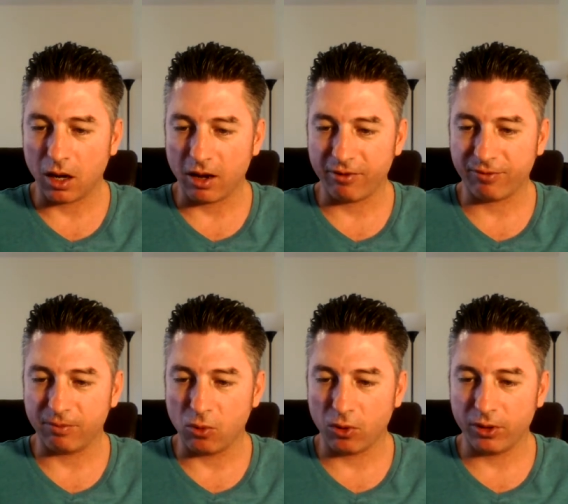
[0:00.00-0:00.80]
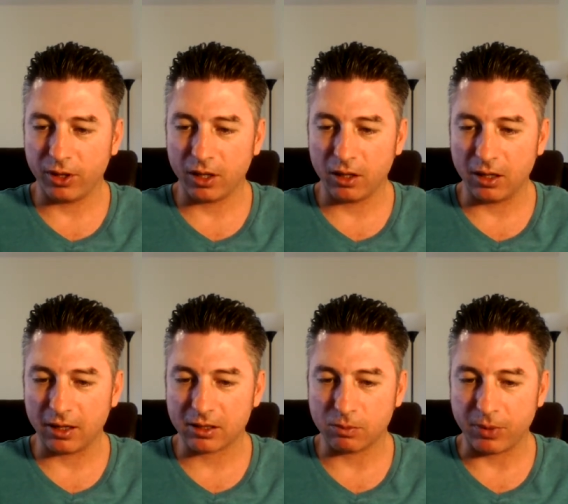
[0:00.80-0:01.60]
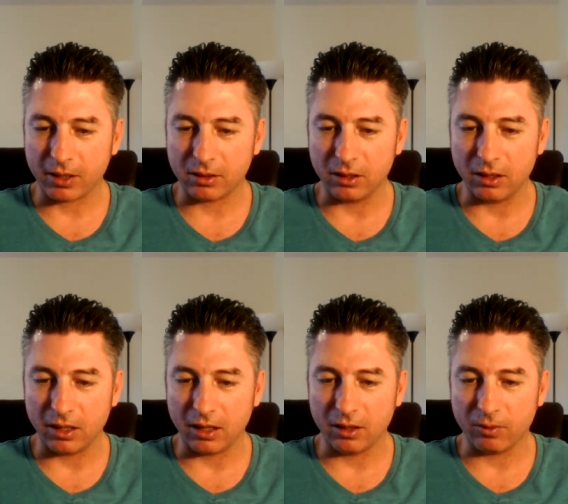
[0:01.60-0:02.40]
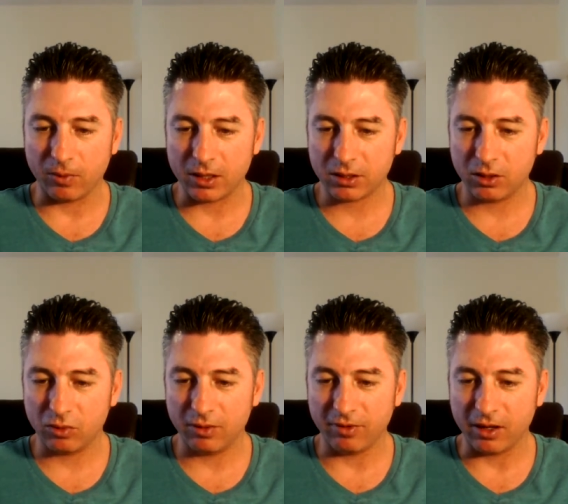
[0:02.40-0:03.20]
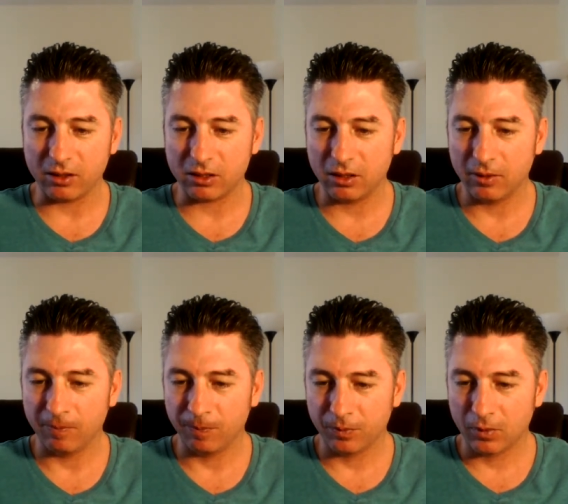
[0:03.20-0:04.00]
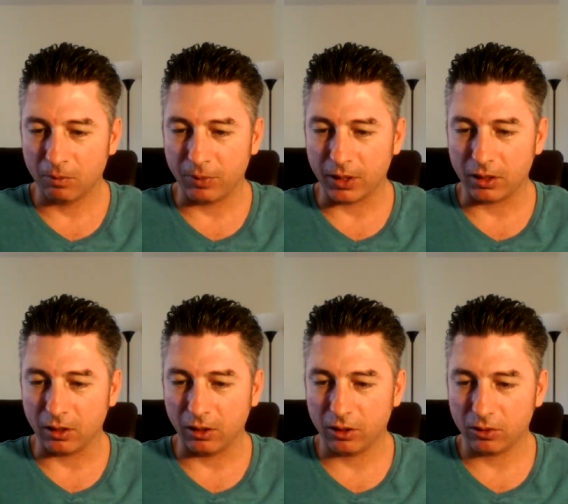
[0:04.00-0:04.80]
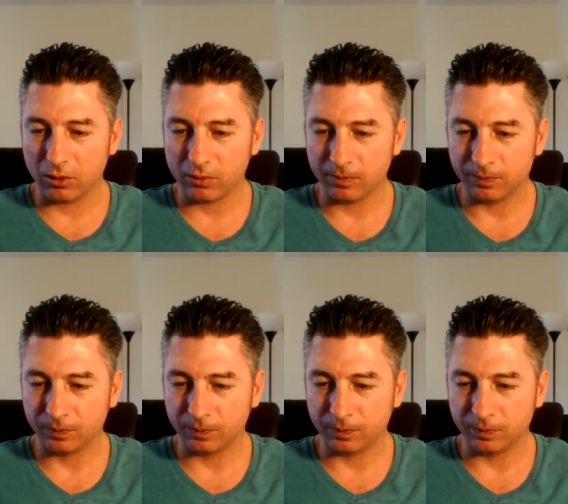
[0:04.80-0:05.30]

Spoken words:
off more than expected and the rescue event, but the little